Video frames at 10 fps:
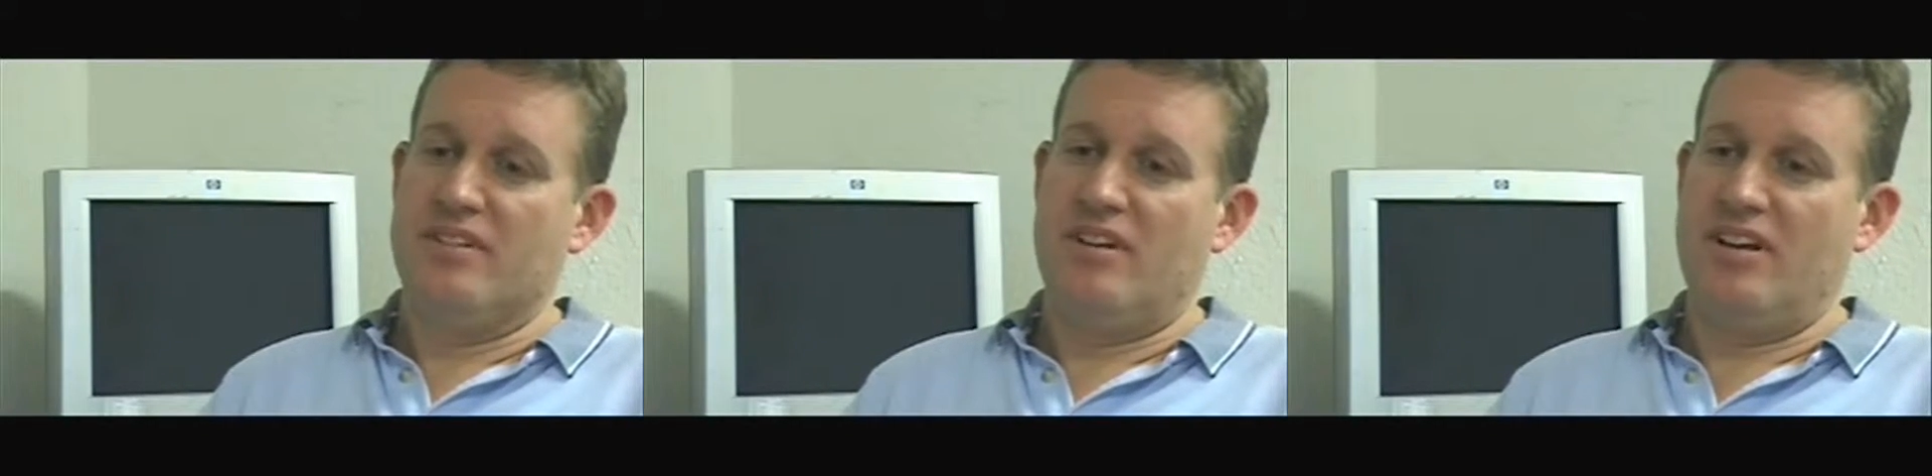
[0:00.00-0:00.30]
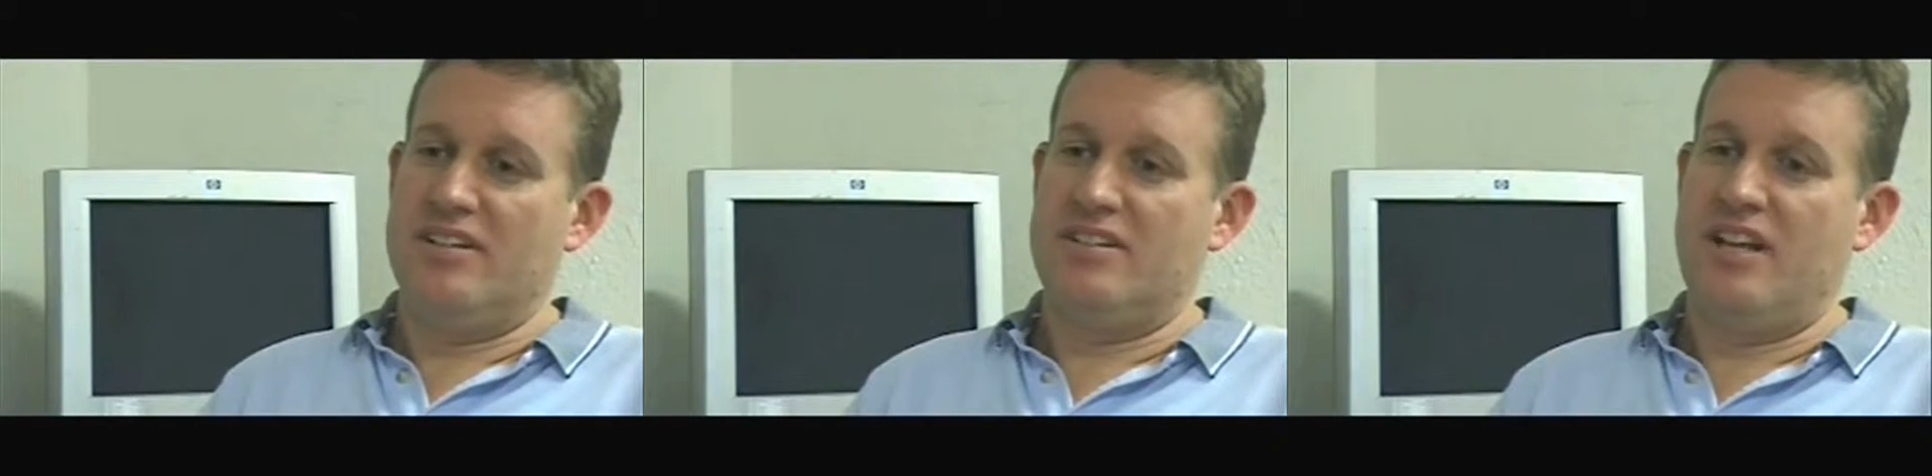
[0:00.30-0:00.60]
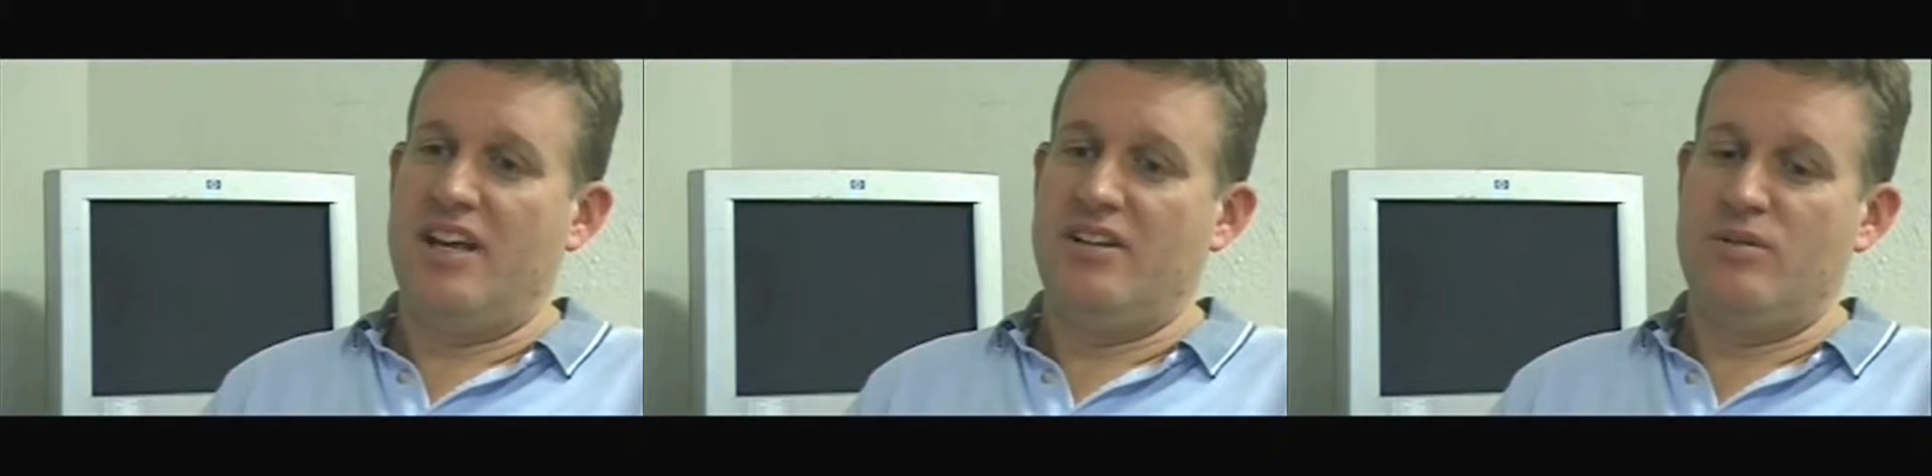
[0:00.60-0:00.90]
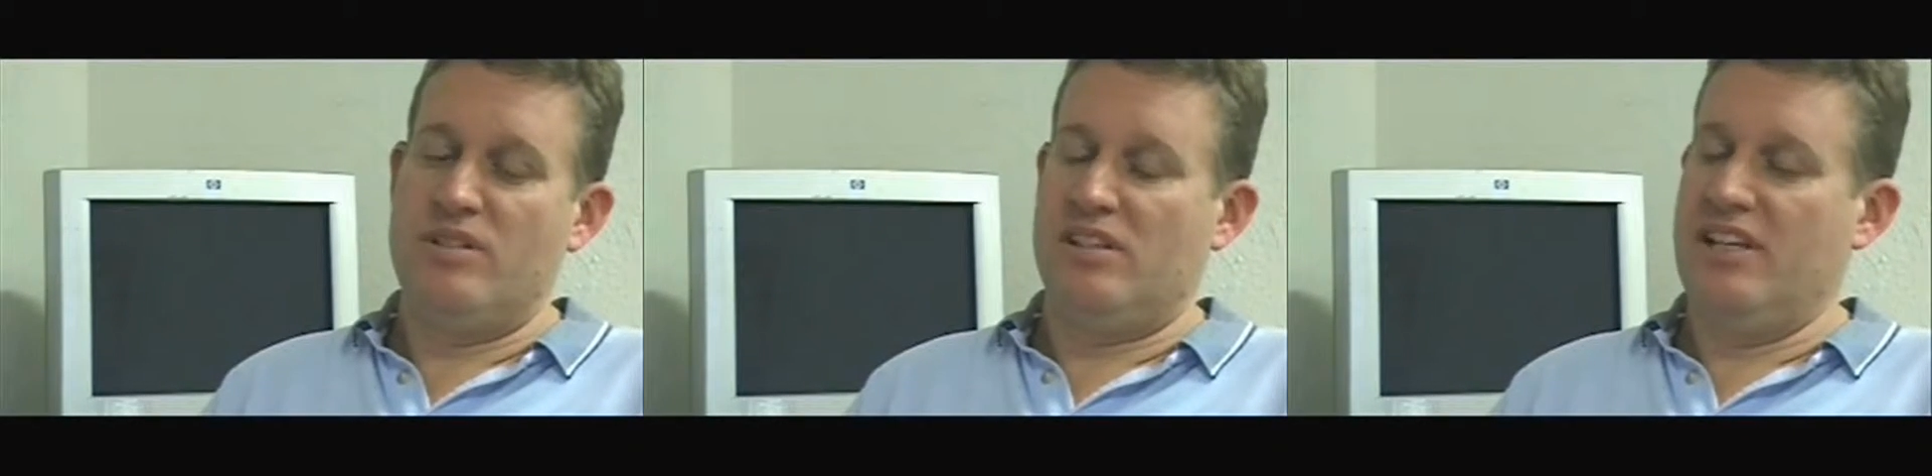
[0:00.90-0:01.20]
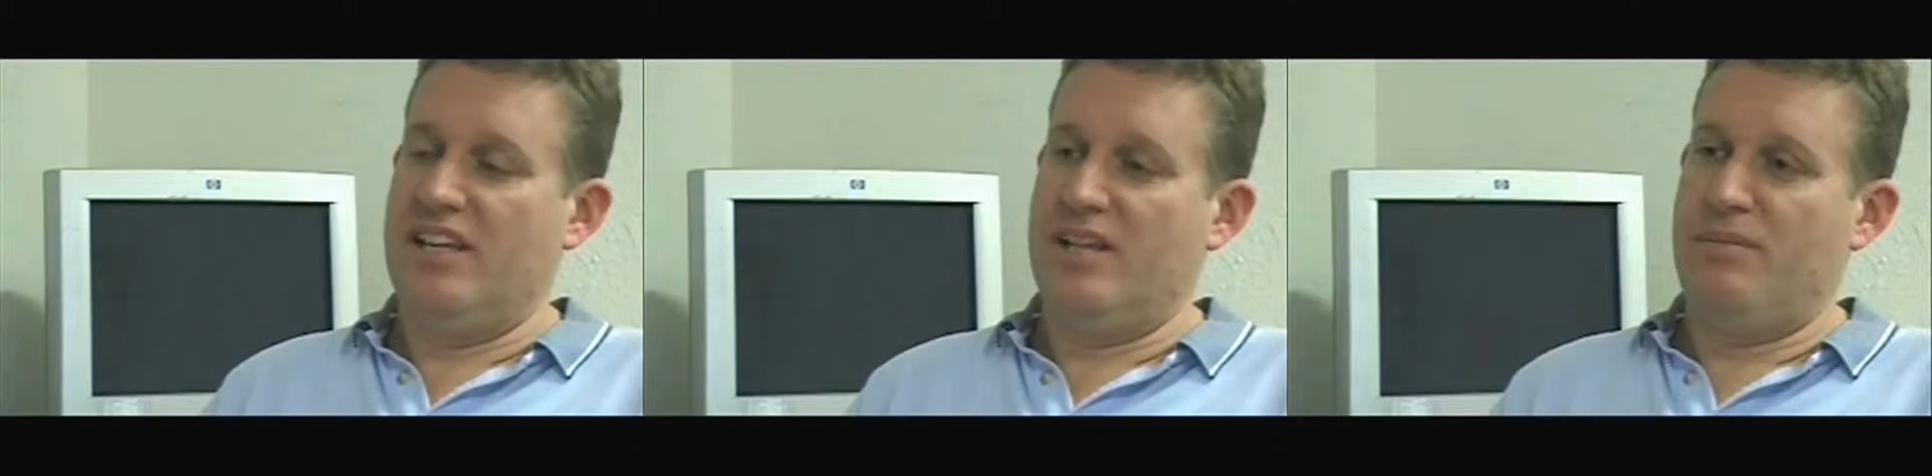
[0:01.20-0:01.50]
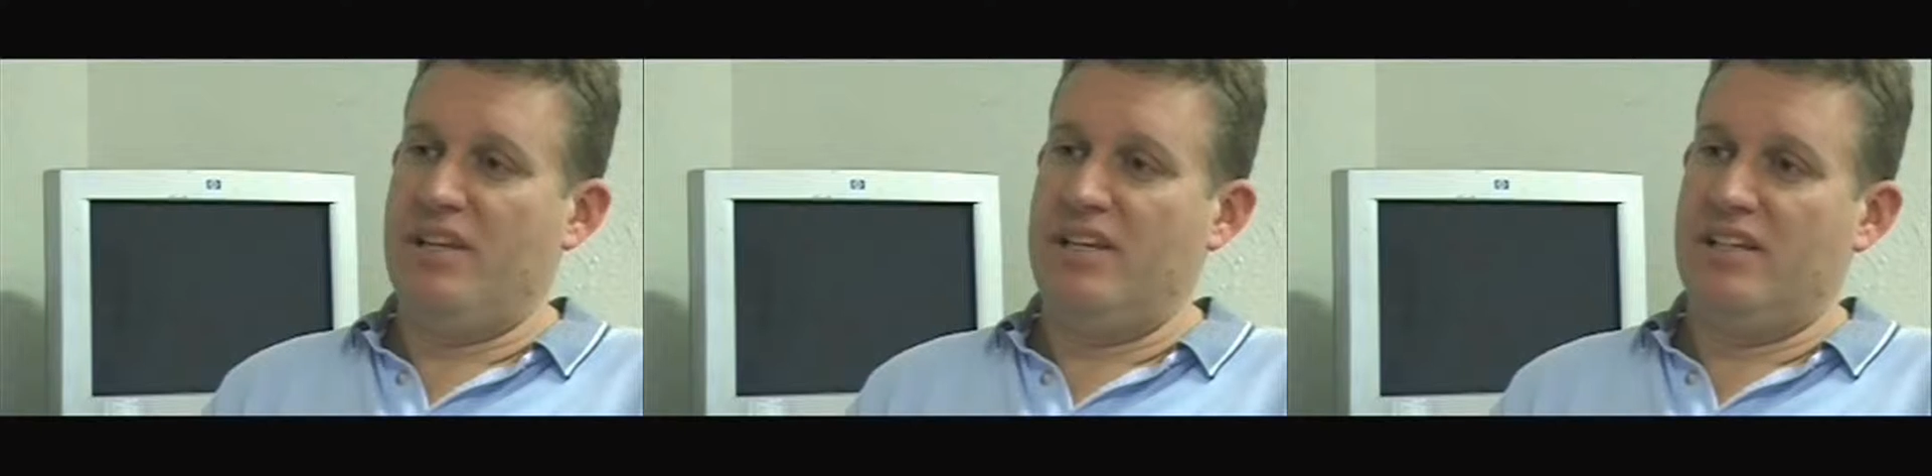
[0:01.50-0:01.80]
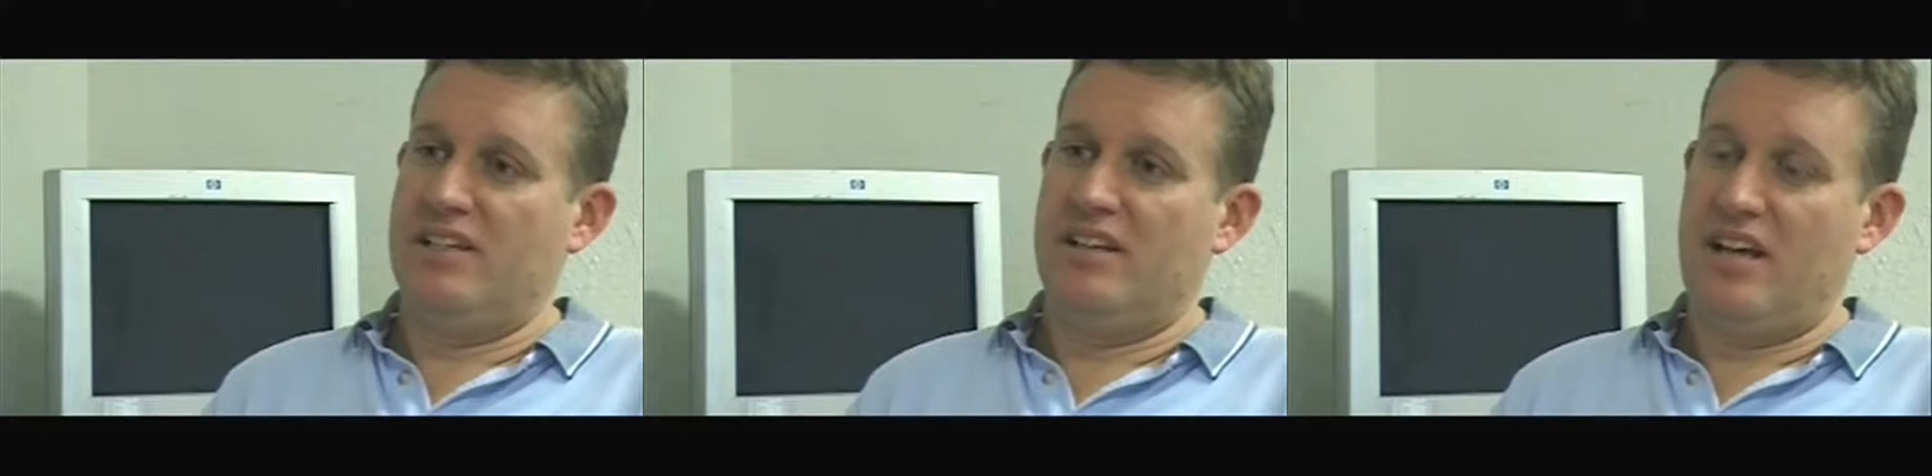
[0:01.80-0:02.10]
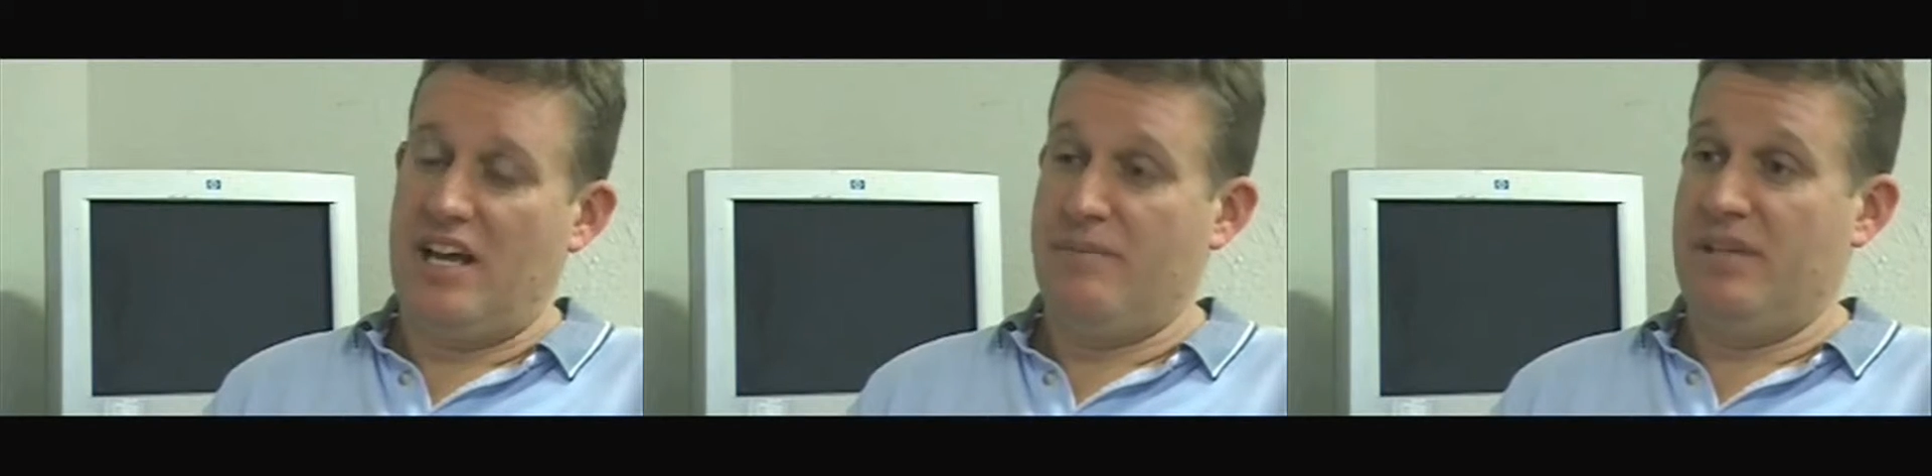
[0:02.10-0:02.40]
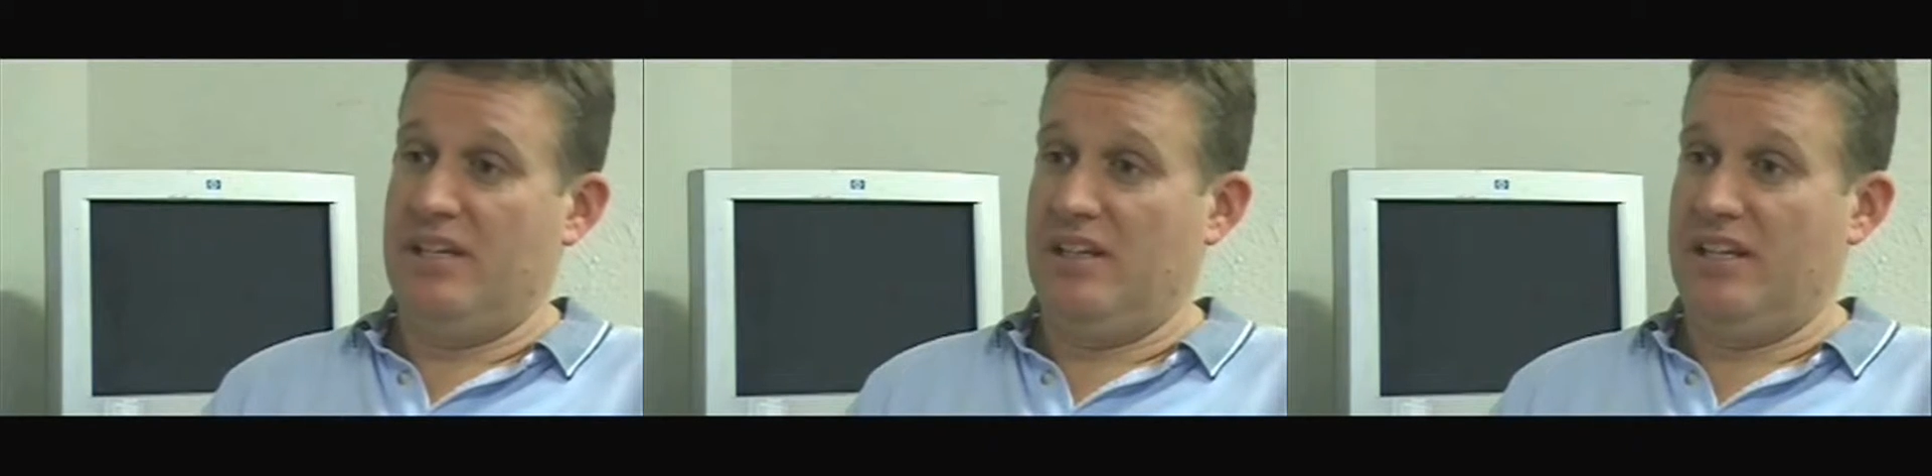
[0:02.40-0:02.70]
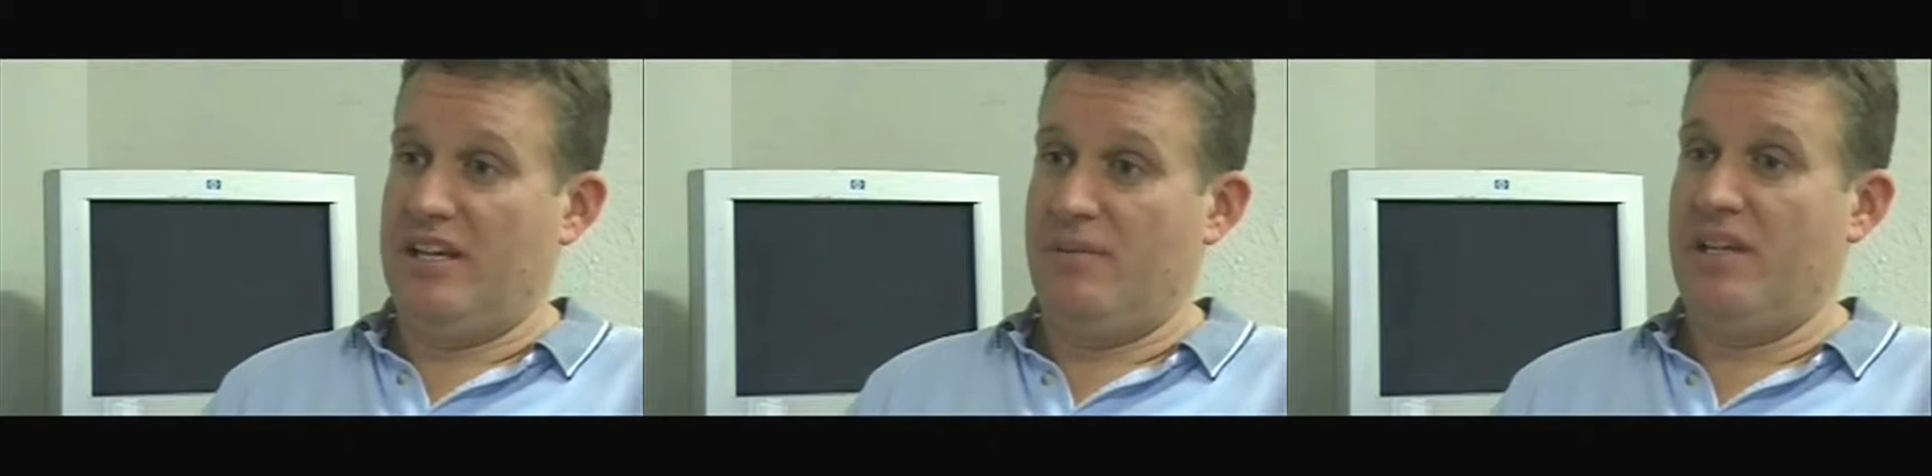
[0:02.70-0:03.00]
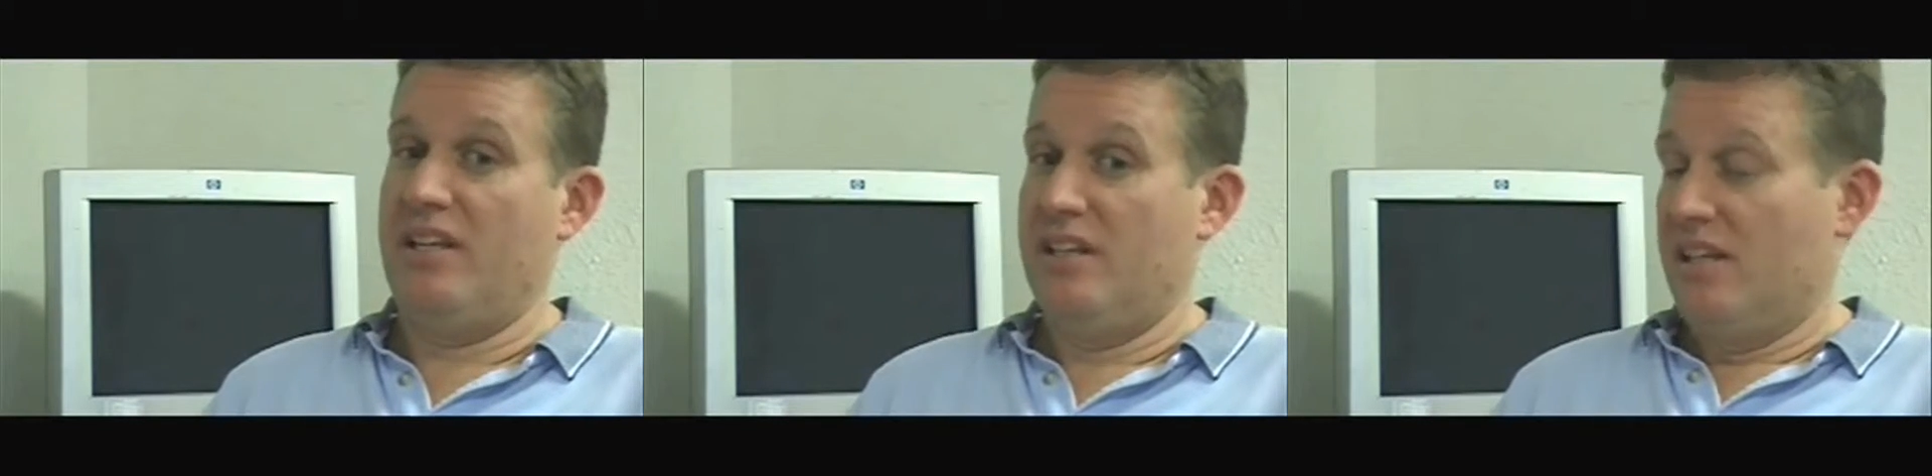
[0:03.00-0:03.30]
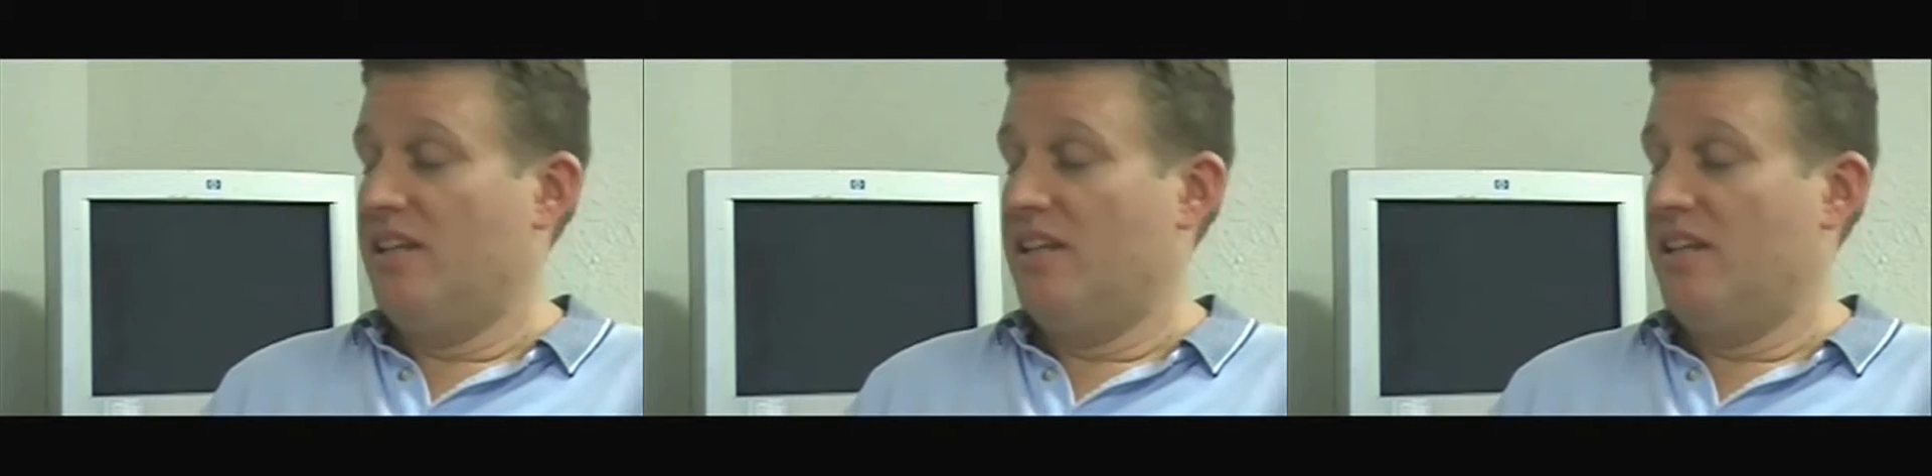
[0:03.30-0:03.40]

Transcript: on a site who was lead AP and I being a lead AP,